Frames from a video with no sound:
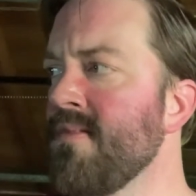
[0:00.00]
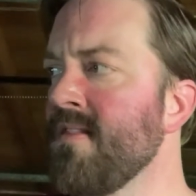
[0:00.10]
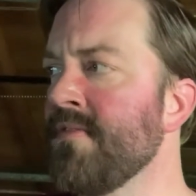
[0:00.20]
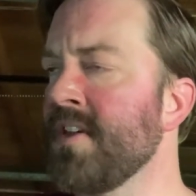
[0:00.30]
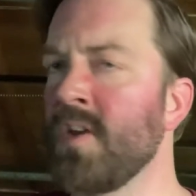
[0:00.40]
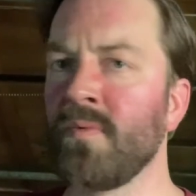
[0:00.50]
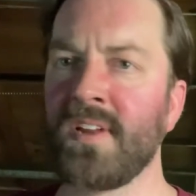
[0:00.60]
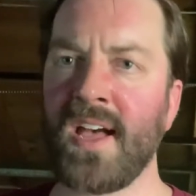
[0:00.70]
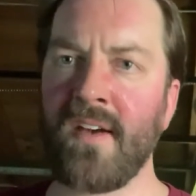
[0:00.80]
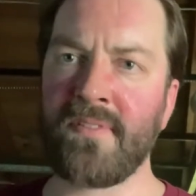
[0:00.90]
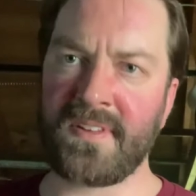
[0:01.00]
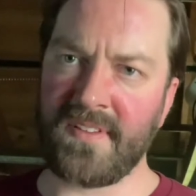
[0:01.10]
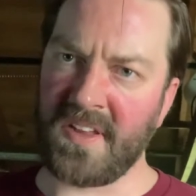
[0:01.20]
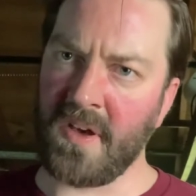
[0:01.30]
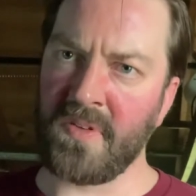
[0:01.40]
than you would have
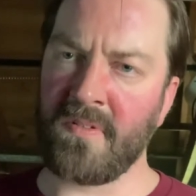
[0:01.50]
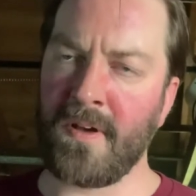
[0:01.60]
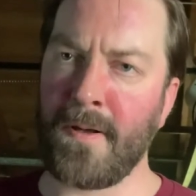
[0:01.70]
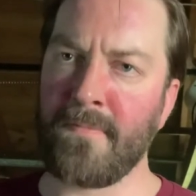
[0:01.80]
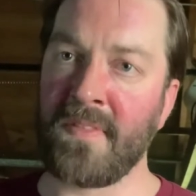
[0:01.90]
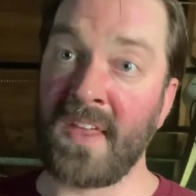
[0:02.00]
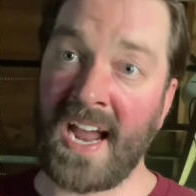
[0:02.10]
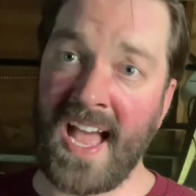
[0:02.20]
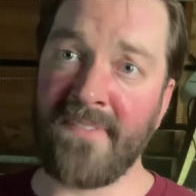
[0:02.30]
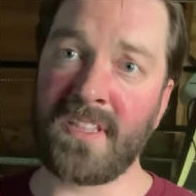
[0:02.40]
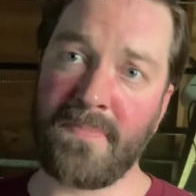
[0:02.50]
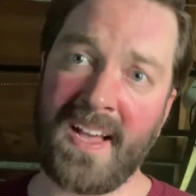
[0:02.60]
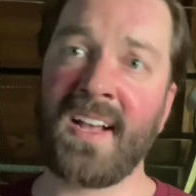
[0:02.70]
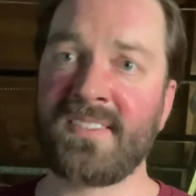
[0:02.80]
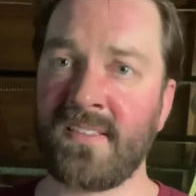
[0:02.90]
at other, than I have in the
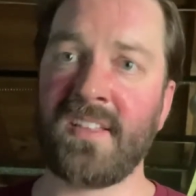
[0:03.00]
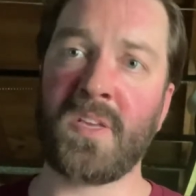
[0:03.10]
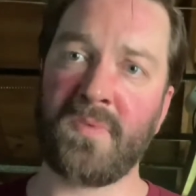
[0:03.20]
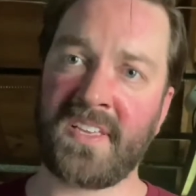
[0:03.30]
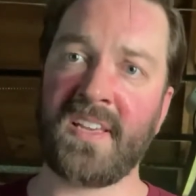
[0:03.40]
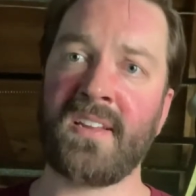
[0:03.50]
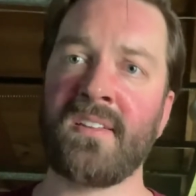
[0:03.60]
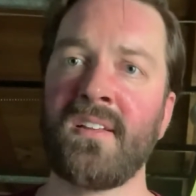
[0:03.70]
past, and that you would get